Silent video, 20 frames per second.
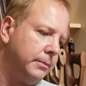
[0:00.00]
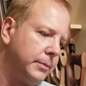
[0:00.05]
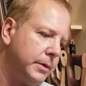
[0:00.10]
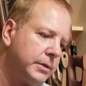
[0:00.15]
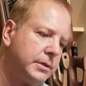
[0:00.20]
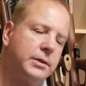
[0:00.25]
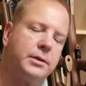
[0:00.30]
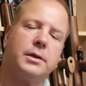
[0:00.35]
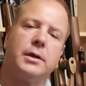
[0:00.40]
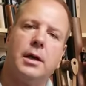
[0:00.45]

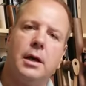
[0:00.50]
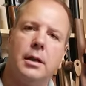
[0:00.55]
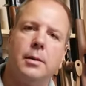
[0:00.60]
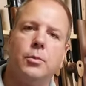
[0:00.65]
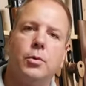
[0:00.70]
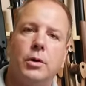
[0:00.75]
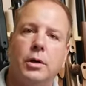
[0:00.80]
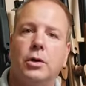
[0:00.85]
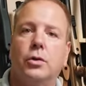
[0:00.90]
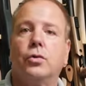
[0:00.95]
This is a gun
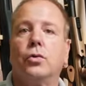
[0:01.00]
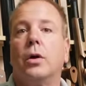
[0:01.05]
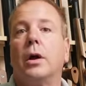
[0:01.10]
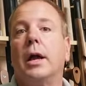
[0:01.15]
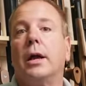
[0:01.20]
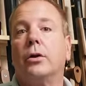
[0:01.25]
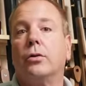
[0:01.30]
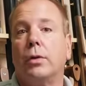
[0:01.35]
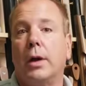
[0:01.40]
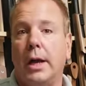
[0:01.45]
I'm going to
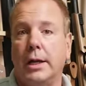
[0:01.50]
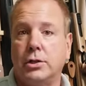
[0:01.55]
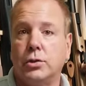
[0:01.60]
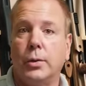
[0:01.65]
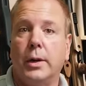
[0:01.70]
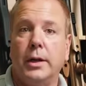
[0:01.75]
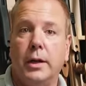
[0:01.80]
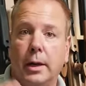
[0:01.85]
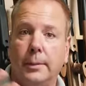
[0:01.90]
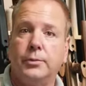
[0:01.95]

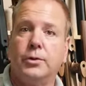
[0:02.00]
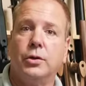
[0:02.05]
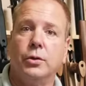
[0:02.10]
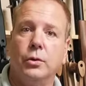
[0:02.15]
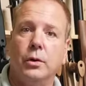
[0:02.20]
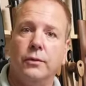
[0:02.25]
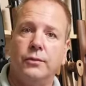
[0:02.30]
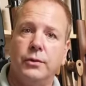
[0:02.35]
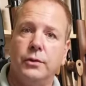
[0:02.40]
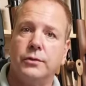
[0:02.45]
graduate up
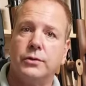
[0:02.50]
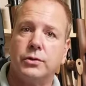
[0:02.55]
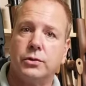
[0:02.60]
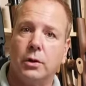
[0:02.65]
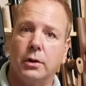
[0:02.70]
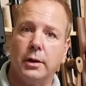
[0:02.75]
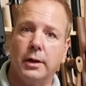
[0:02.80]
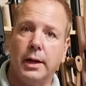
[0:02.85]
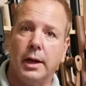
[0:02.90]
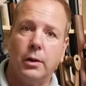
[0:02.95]
to if you
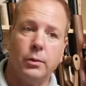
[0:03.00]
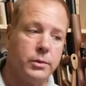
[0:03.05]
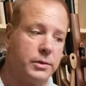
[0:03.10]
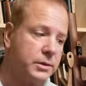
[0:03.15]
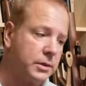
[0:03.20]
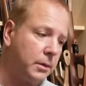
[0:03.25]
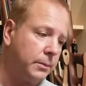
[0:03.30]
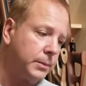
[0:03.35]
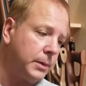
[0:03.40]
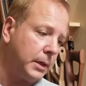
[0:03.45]
started out with
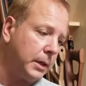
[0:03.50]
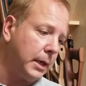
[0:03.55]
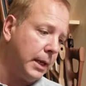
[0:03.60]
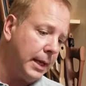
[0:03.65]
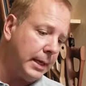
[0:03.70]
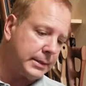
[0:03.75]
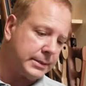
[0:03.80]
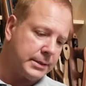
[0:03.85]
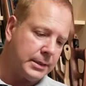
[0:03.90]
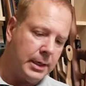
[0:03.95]
something
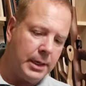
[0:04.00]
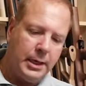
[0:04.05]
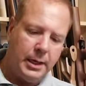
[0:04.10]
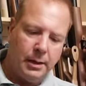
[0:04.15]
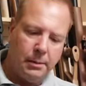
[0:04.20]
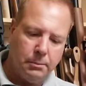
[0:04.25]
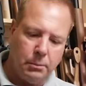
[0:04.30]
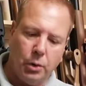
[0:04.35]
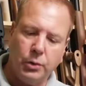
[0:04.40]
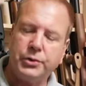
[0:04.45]
less.
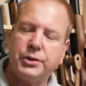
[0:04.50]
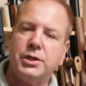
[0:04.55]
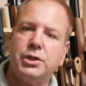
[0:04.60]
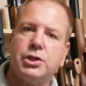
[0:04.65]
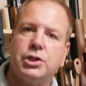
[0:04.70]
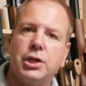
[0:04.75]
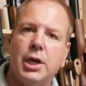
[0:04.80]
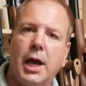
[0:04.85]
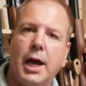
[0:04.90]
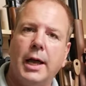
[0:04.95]

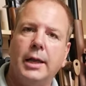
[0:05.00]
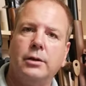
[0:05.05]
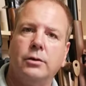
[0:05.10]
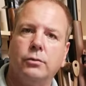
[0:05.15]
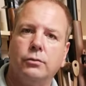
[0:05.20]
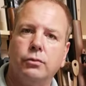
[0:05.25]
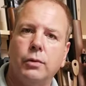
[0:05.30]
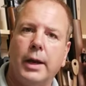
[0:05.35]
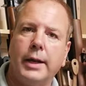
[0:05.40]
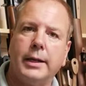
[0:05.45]
Multi-shot,
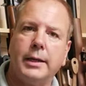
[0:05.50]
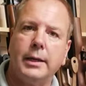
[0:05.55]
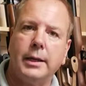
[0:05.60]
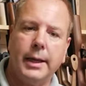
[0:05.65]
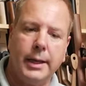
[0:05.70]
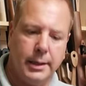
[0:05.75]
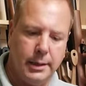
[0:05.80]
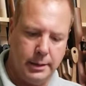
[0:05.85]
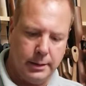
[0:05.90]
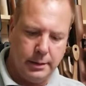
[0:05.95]

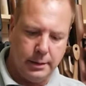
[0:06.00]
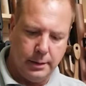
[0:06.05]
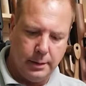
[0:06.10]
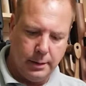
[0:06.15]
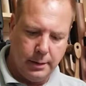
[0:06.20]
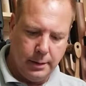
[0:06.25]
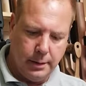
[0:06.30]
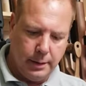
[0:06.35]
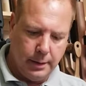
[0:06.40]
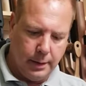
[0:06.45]
regulated,
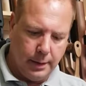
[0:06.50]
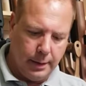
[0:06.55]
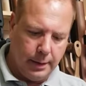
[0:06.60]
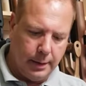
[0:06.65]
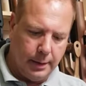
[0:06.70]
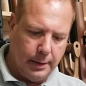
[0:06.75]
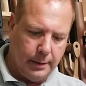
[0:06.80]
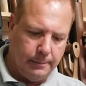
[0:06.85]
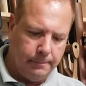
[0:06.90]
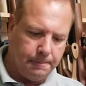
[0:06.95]

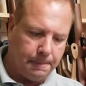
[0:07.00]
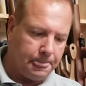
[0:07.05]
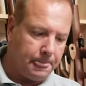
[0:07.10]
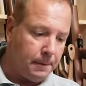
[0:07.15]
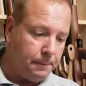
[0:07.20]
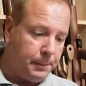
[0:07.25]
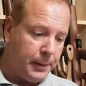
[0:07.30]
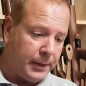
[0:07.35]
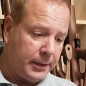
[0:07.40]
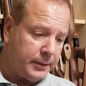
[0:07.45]

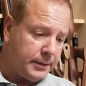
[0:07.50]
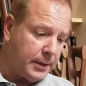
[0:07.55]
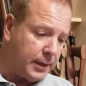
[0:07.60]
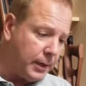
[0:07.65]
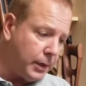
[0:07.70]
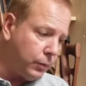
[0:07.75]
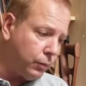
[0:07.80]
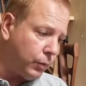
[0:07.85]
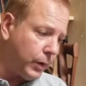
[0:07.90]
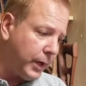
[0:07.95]

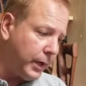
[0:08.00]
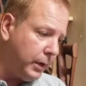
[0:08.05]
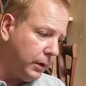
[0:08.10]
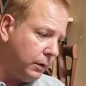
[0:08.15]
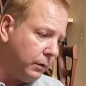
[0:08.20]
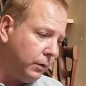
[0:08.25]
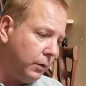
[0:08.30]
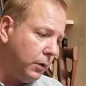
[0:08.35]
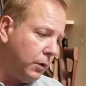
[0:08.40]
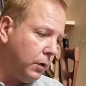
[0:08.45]
Picatinny
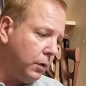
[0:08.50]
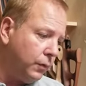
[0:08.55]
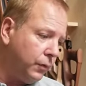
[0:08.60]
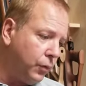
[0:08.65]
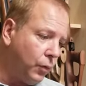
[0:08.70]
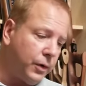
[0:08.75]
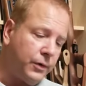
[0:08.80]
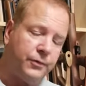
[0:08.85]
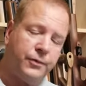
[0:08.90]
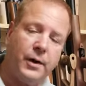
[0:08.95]
rail,
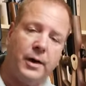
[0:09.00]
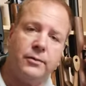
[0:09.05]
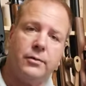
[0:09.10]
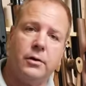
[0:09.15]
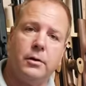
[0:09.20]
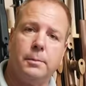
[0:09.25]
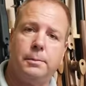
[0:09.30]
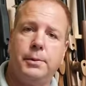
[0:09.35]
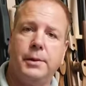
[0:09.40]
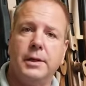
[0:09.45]

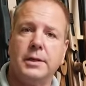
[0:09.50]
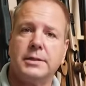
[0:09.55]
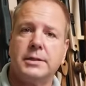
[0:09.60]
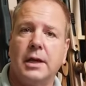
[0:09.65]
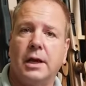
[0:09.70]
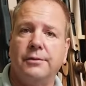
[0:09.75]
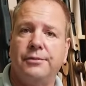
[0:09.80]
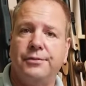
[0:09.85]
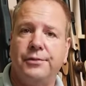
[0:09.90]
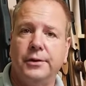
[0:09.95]
4,500
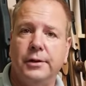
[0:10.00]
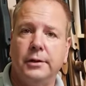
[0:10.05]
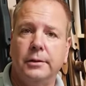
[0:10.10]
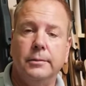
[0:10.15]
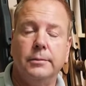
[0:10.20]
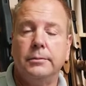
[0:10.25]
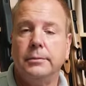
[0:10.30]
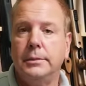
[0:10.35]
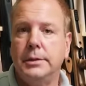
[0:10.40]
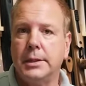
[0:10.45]
PSI
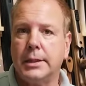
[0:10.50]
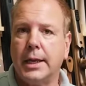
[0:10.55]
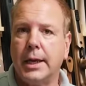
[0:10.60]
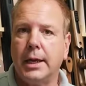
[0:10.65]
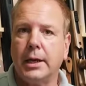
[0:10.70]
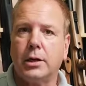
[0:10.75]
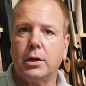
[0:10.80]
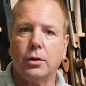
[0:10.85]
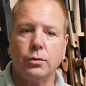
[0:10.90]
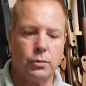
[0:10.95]
fill. You
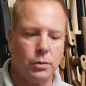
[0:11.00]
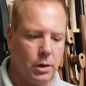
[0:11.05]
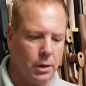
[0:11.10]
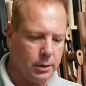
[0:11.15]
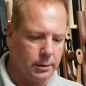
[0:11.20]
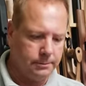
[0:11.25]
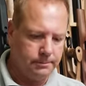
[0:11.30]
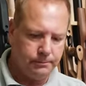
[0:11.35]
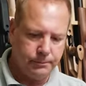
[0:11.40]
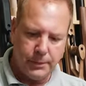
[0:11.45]
can't go
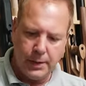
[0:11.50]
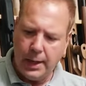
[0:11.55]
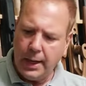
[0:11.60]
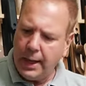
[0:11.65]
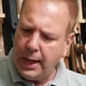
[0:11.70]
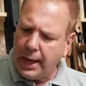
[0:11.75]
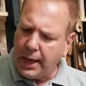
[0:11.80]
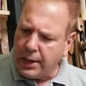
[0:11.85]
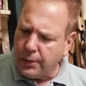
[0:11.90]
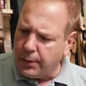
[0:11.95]
wrong.
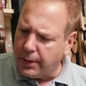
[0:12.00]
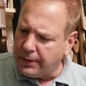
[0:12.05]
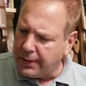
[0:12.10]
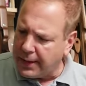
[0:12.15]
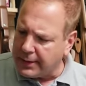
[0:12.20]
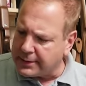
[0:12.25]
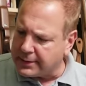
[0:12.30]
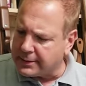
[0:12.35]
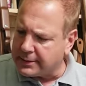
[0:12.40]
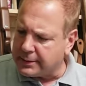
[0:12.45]
Anyway,
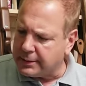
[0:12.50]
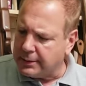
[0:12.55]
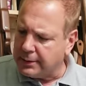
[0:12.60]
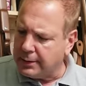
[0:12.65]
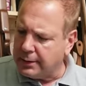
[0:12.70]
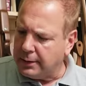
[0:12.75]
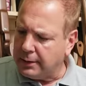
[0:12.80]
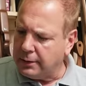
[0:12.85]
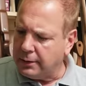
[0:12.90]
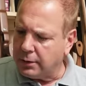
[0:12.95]
that's
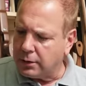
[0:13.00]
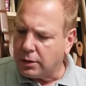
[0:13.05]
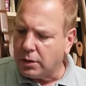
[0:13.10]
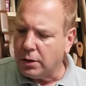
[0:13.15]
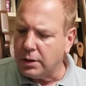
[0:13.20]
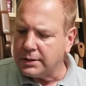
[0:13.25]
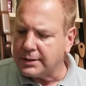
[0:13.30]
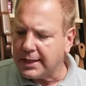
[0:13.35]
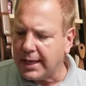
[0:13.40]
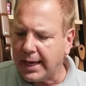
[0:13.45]
the
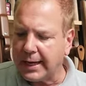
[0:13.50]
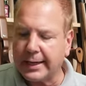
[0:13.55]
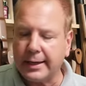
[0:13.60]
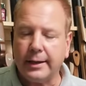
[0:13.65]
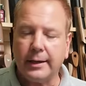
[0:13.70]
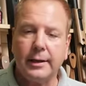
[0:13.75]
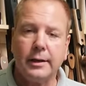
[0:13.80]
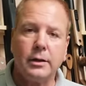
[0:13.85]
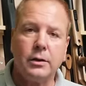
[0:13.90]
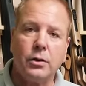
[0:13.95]
Kozak
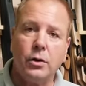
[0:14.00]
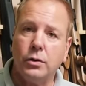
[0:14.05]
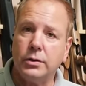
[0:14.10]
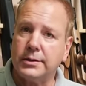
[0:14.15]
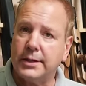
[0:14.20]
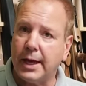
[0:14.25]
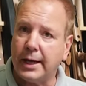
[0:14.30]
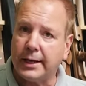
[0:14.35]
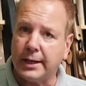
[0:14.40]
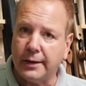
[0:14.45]

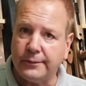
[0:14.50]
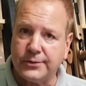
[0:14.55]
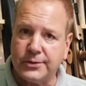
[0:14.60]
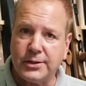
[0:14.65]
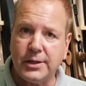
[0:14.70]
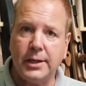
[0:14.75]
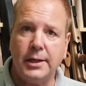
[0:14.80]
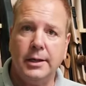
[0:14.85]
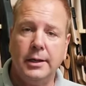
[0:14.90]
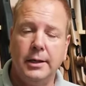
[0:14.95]

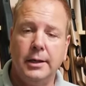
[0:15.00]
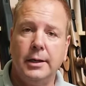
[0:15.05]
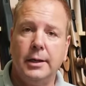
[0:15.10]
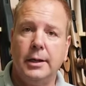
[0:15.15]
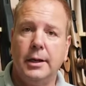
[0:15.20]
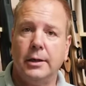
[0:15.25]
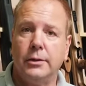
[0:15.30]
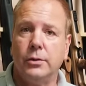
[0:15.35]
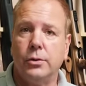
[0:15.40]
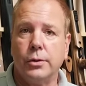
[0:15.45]
FC
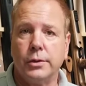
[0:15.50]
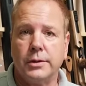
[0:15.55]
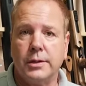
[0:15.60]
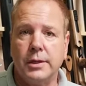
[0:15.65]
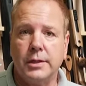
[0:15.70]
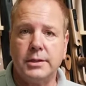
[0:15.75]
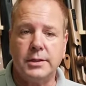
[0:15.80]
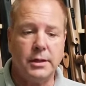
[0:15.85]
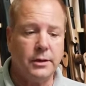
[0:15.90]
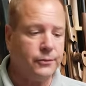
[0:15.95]
and the
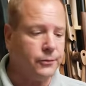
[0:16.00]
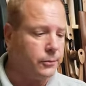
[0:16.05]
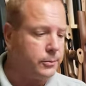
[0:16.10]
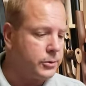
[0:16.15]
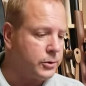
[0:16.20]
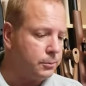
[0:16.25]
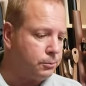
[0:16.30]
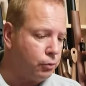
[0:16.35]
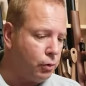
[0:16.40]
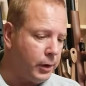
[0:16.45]
Hortizia from
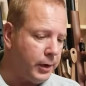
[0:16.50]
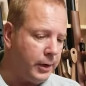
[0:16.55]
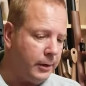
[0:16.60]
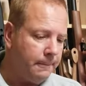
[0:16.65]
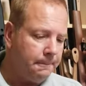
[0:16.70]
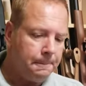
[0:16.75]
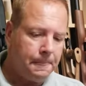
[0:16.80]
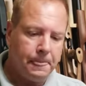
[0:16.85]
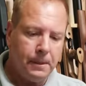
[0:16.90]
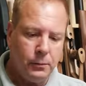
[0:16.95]
Zbroia.
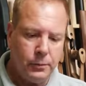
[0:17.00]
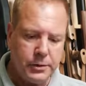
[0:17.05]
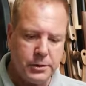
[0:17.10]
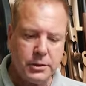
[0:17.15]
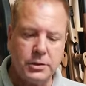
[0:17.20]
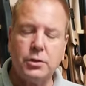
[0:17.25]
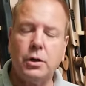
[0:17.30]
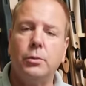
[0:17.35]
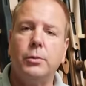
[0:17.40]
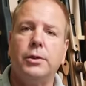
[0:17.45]
We
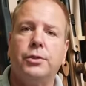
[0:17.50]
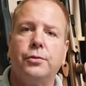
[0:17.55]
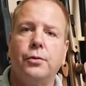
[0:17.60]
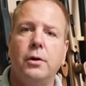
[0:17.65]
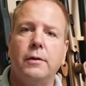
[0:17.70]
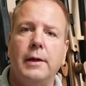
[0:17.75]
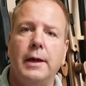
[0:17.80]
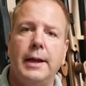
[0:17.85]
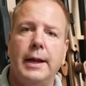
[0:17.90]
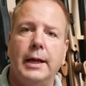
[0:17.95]
just thought we'd
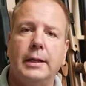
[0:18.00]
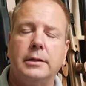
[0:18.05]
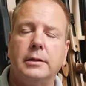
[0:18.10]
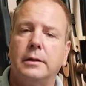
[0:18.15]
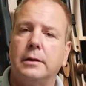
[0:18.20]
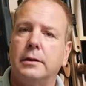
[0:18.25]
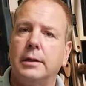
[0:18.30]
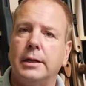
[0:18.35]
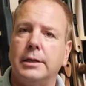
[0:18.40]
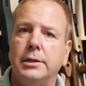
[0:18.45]
throw that out
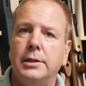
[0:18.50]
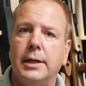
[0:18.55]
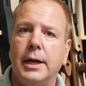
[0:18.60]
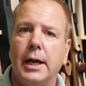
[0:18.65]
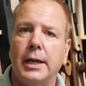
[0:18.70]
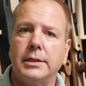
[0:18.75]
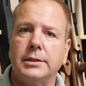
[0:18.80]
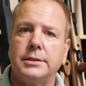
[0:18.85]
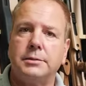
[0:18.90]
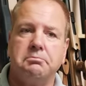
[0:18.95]
there and let you
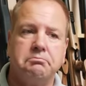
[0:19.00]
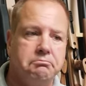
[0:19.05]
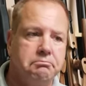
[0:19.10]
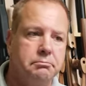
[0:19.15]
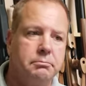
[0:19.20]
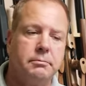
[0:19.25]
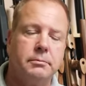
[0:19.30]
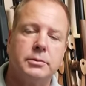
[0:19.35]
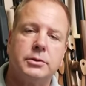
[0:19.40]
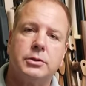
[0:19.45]
guys
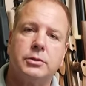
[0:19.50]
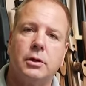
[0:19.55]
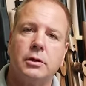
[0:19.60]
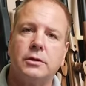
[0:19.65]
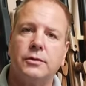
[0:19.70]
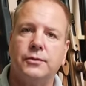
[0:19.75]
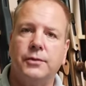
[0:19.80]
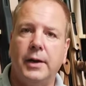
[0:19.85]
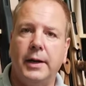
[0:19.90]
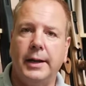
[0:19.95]

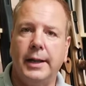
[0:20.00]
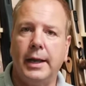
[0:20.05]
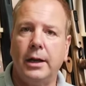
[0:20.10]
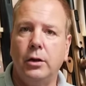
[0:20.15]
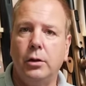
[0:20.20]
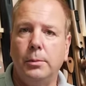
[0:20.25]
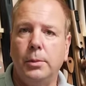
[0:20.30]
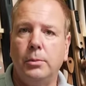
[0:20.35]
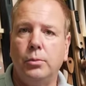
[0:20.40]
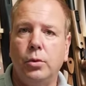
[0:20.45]
start to find out a
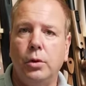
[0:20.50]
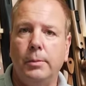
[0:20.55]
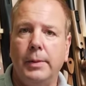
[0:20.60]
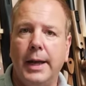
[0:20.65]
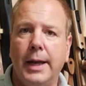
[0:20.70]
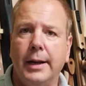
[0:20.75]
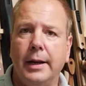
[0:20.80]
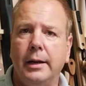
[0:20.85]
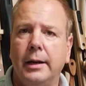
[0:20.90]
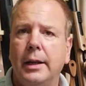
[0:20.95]
little bit more
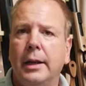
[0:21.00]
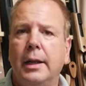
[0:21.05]
about it.